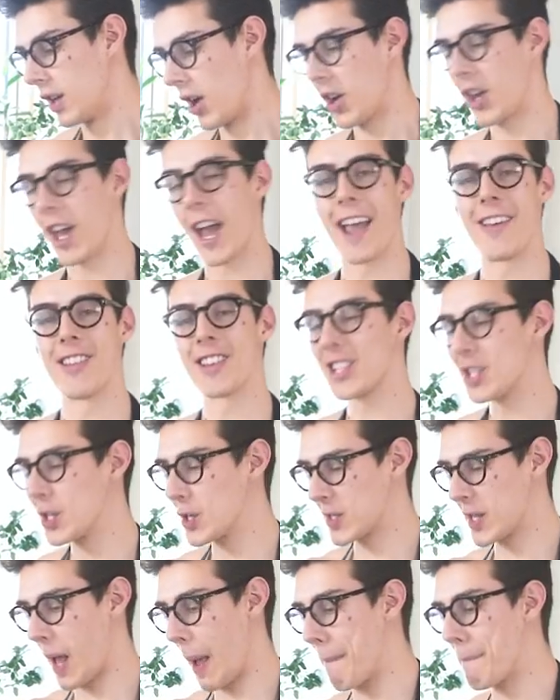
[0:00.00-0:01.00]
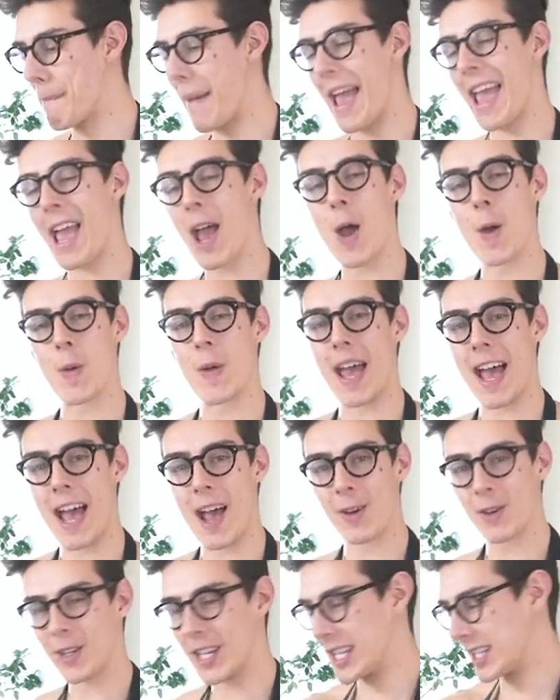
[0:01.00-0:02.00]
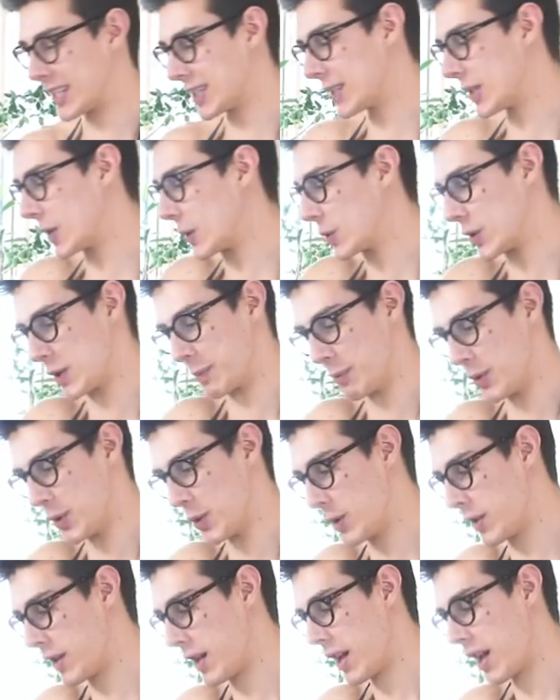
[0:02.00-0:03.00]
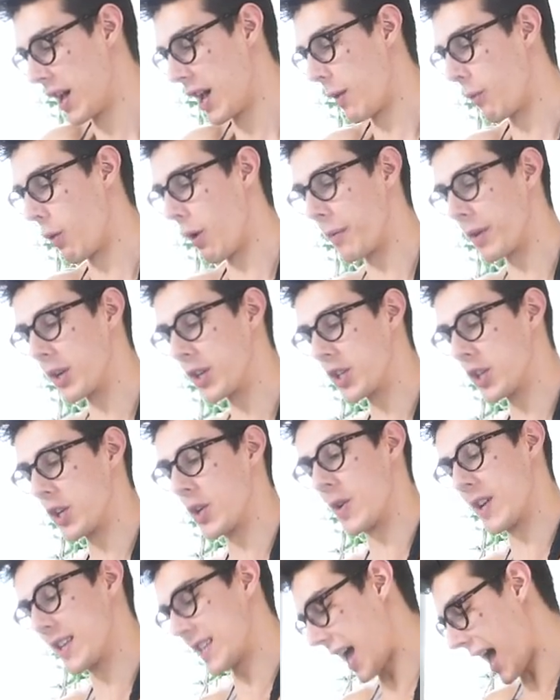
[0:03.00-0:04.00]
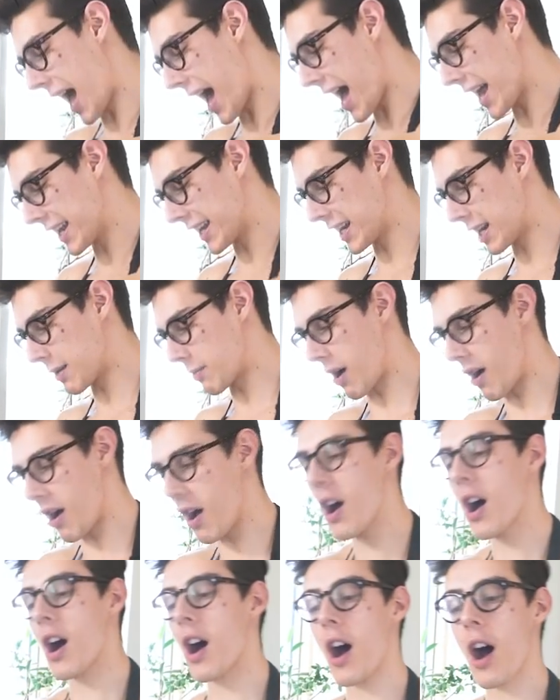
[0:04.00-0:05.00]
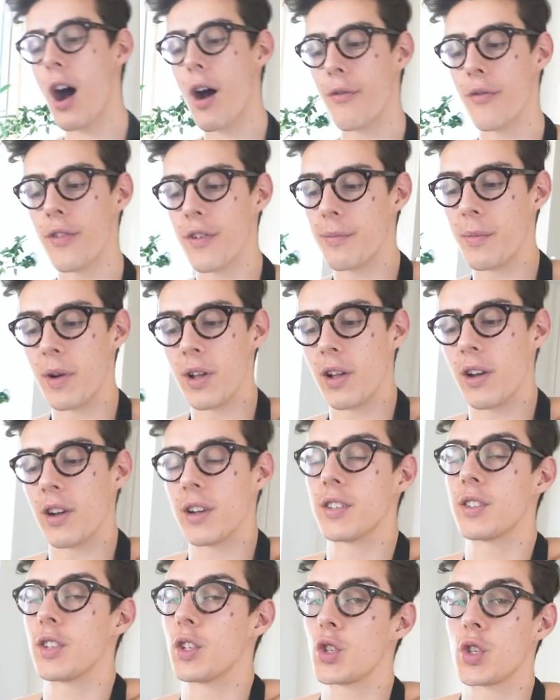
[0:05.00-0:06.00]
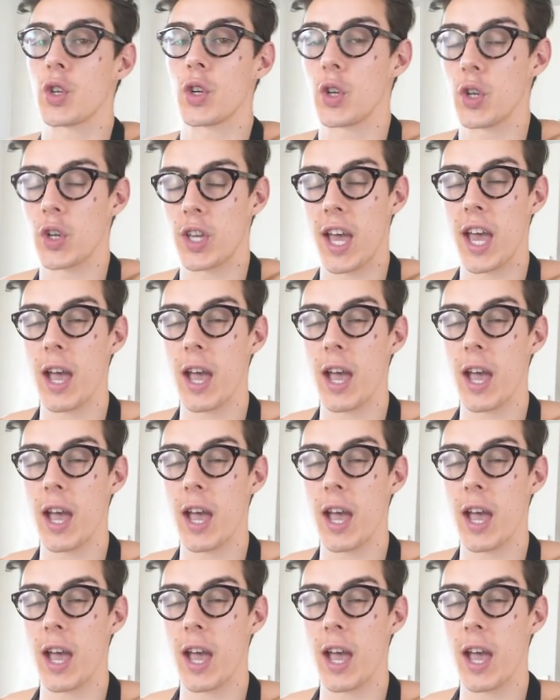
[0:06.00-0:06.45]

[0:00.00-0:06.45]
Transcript: Okay, this looks like mayo now. It's so smooth. What I'm gonna do is add in about half of my icing sugar, okay?